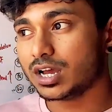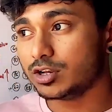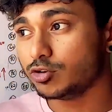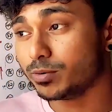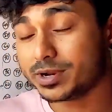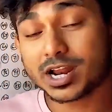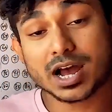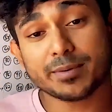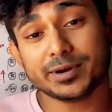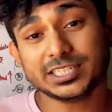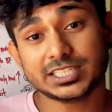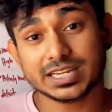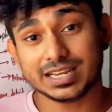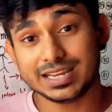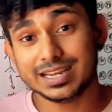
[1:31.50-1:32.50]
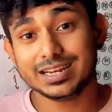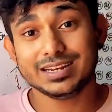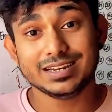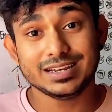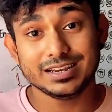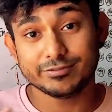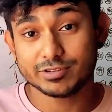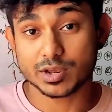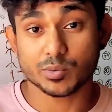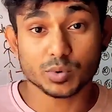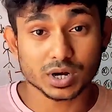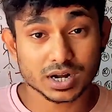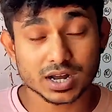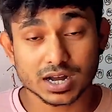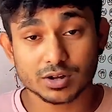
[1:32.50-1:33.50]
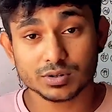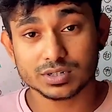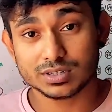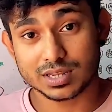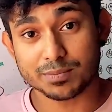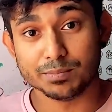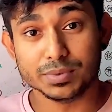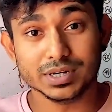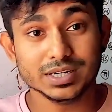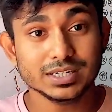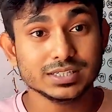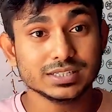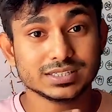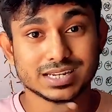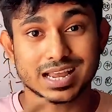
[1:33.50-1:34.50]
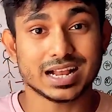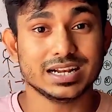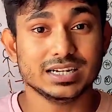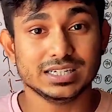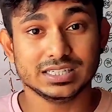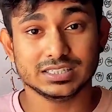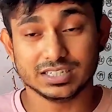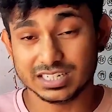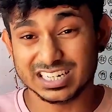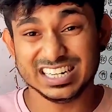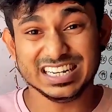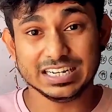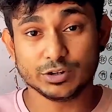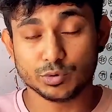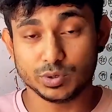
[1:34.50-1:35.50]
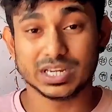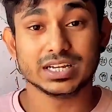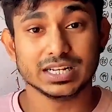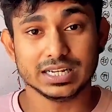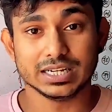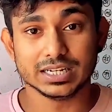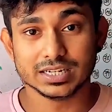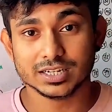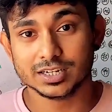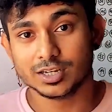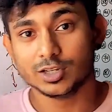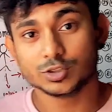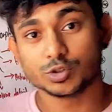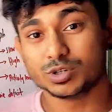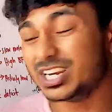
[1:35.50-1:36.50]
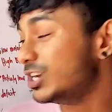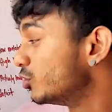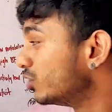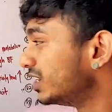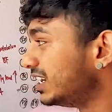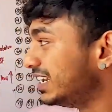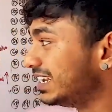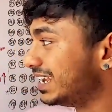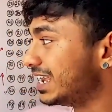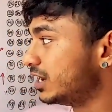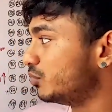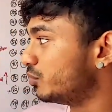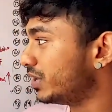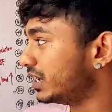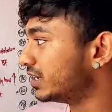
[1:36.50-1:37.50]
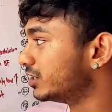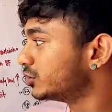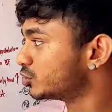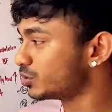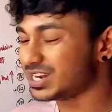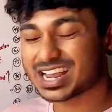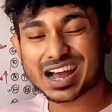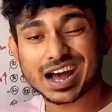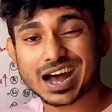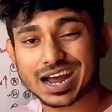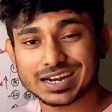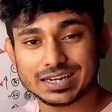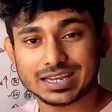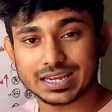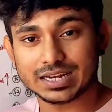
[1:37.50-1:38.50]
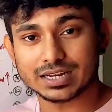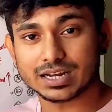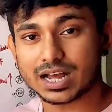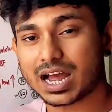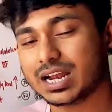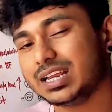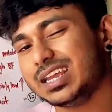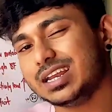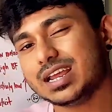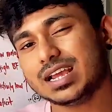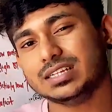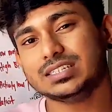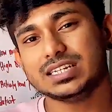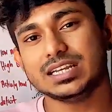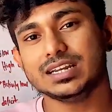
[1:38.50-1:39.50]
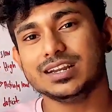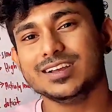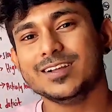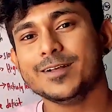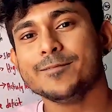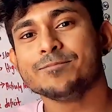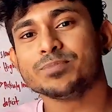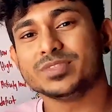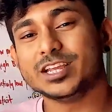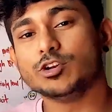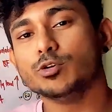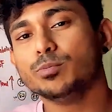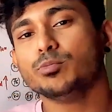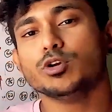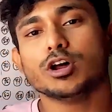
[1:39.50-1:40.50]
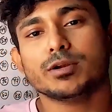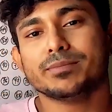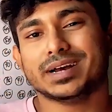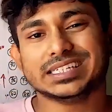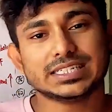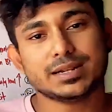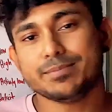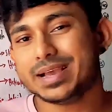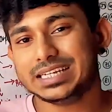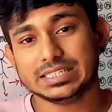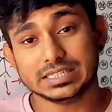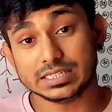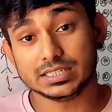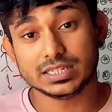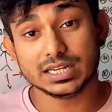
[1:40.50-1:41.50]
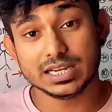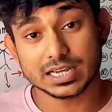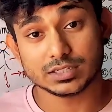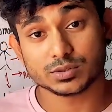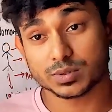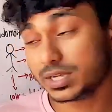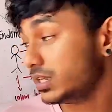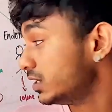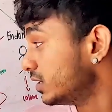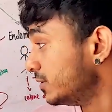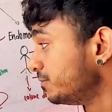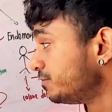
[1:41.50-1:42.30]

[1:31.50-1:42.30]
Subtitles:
no matter how much they eat, if they work out, they burn calories really quickly. So they don't really gain weight. So they are hard gainer. Hard gainer as in they don't put on muscle mass easily as well.